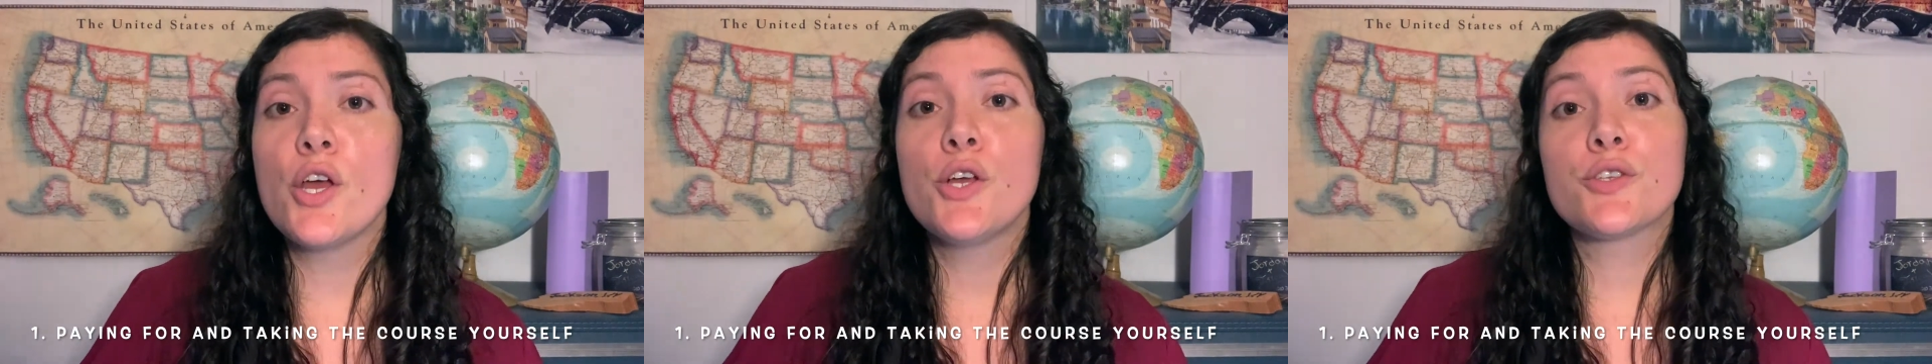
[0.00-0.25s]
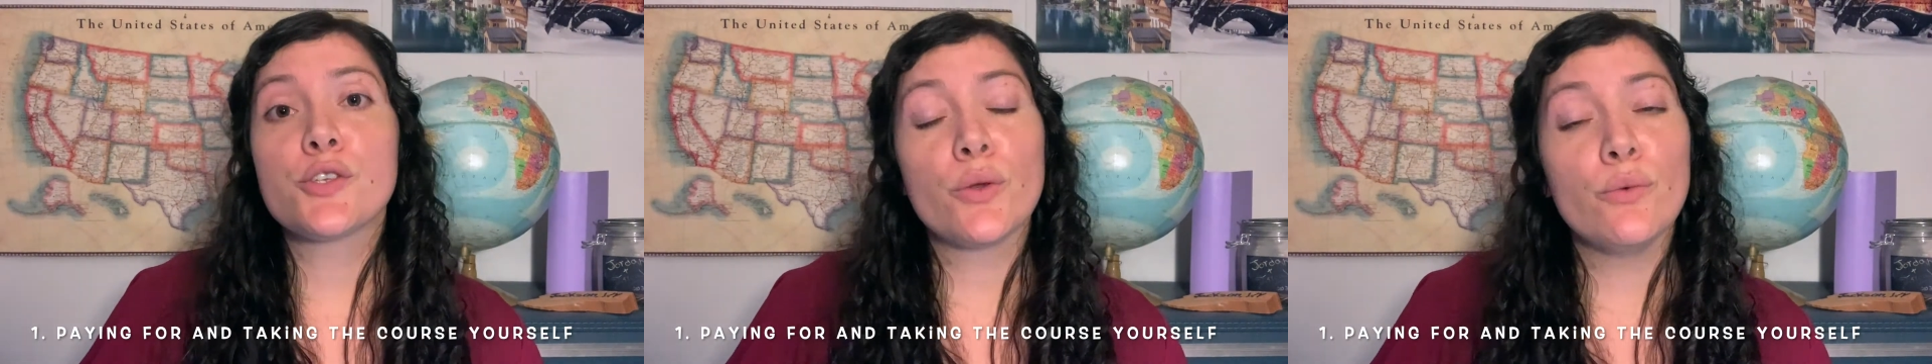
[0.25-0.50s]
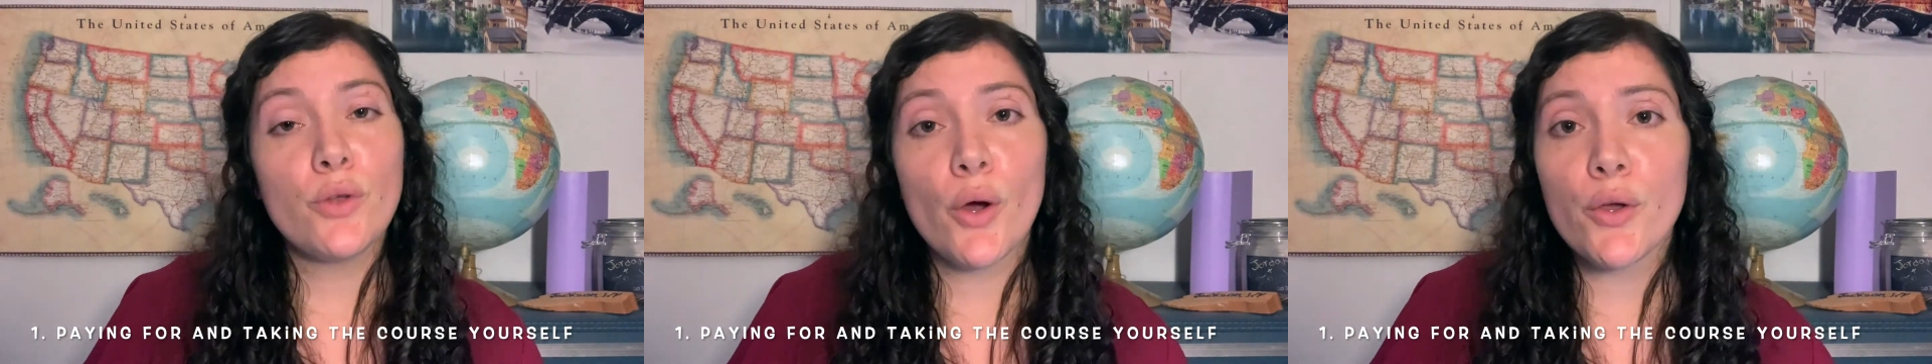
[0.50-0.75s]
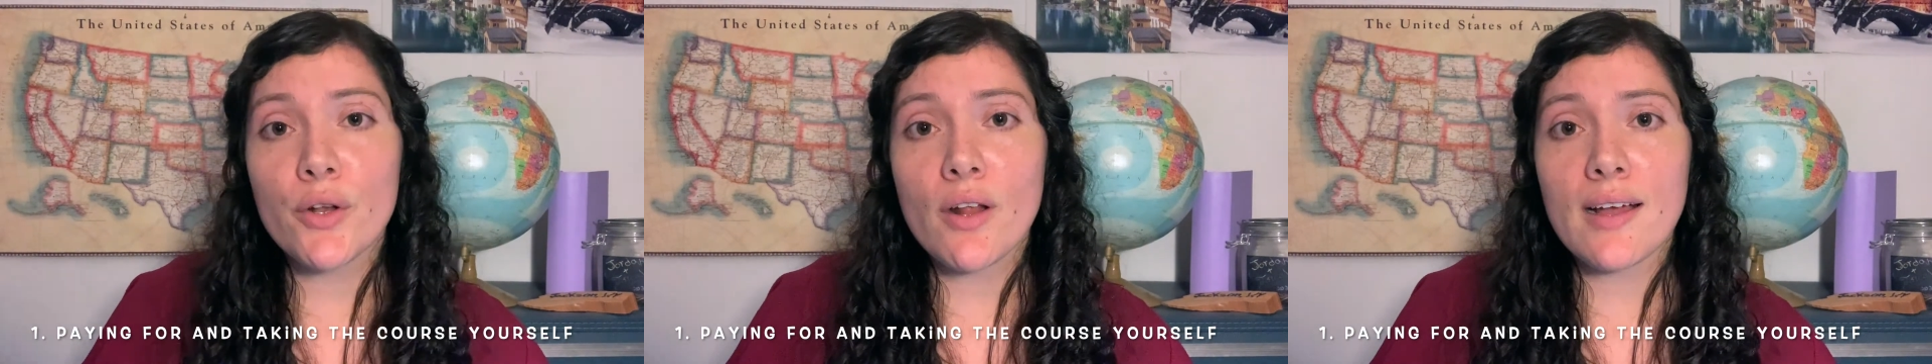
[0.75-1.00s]
so you know
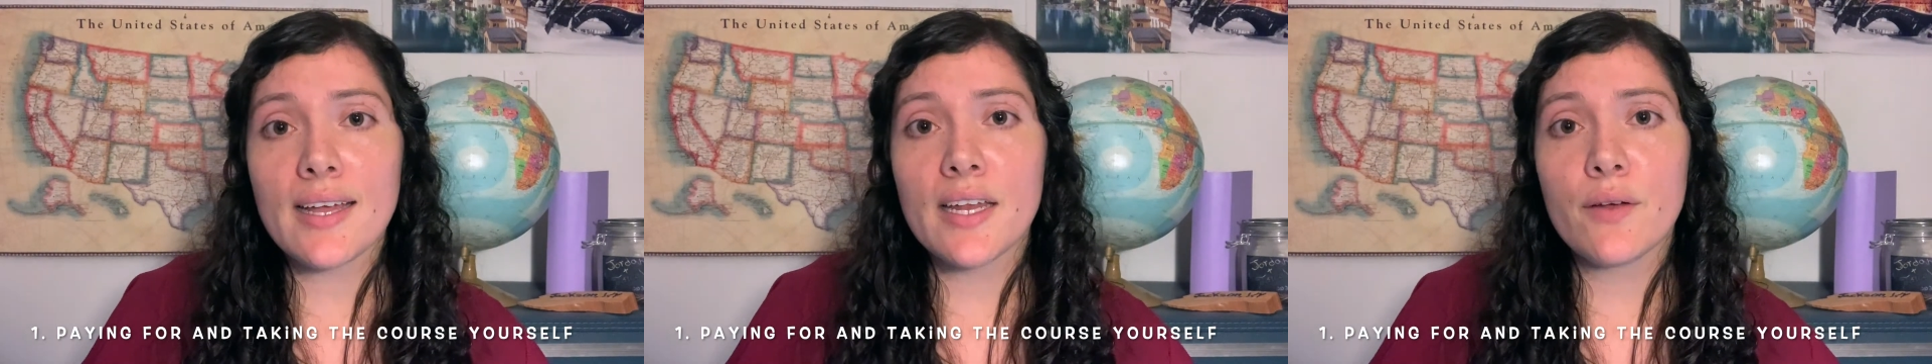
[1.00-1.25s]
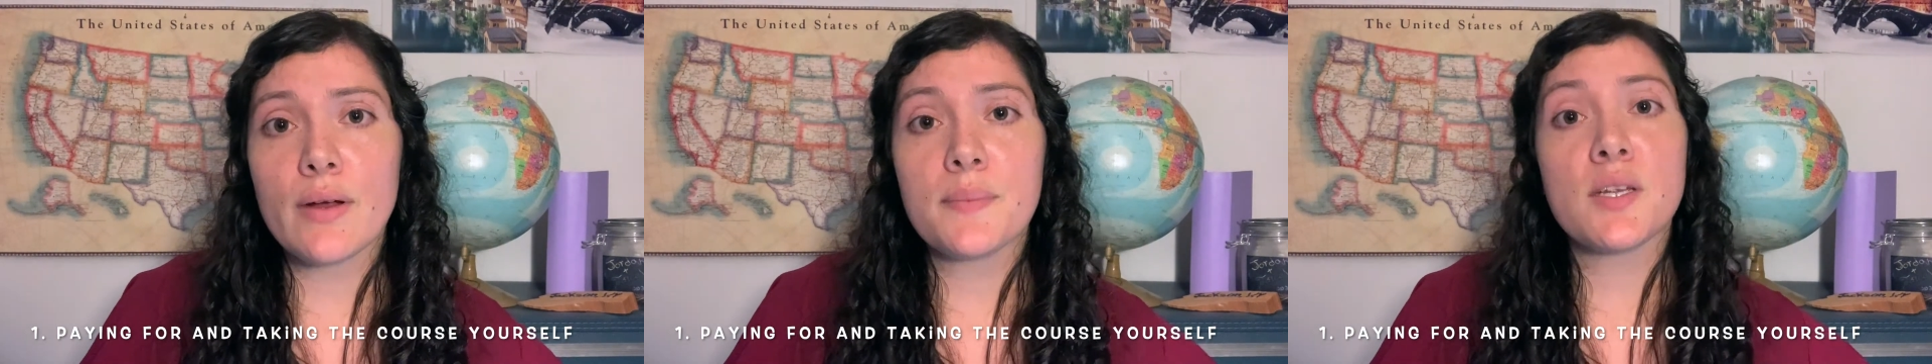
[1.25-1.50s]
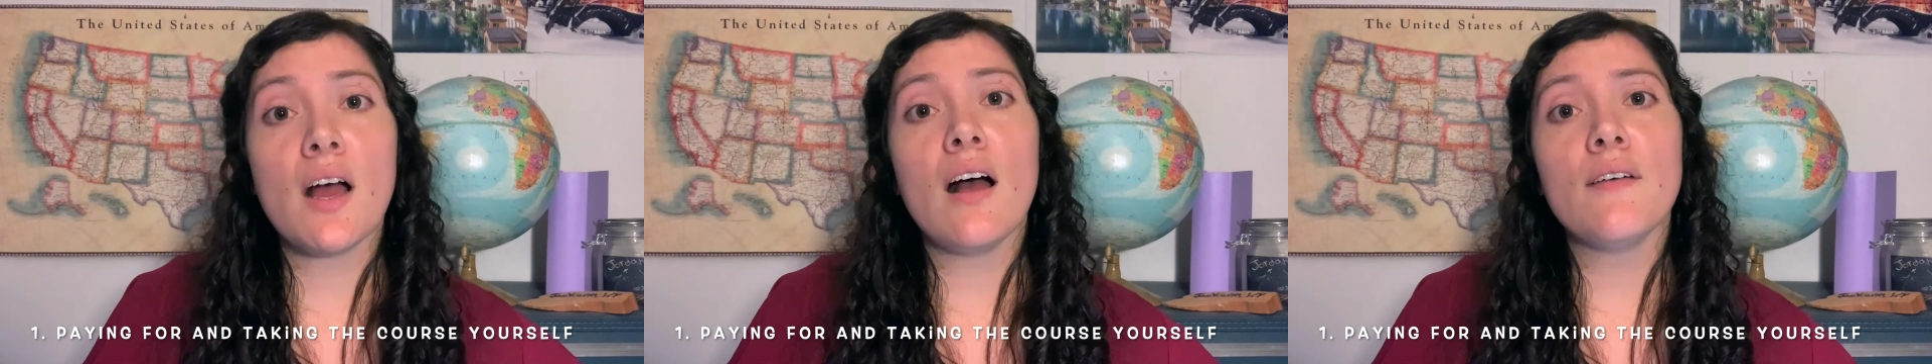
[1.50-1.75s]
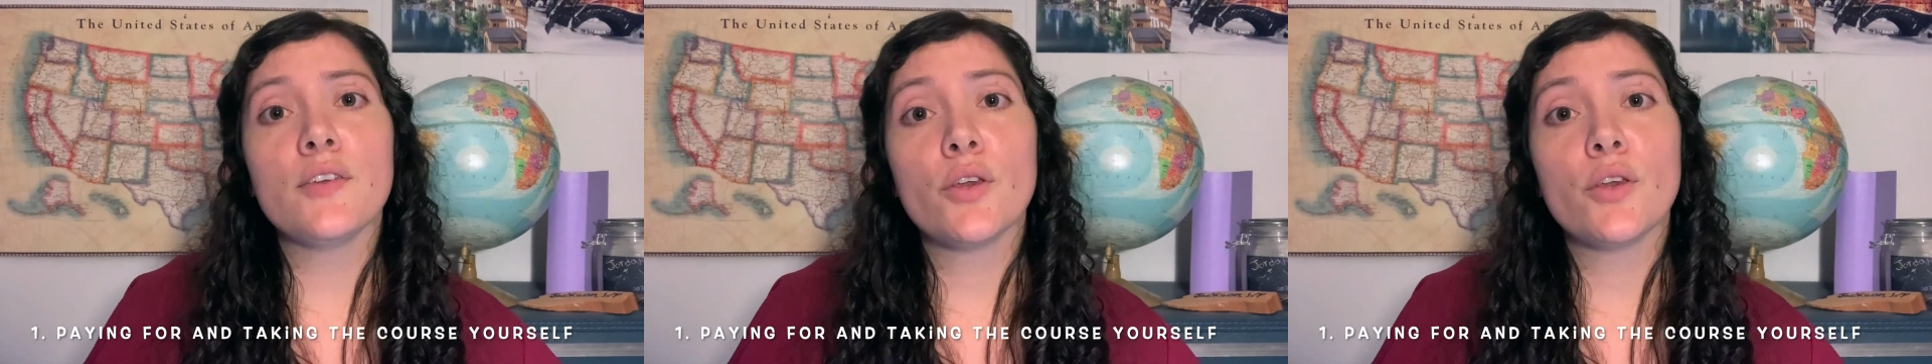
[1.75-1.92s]
you're not getting ripped off,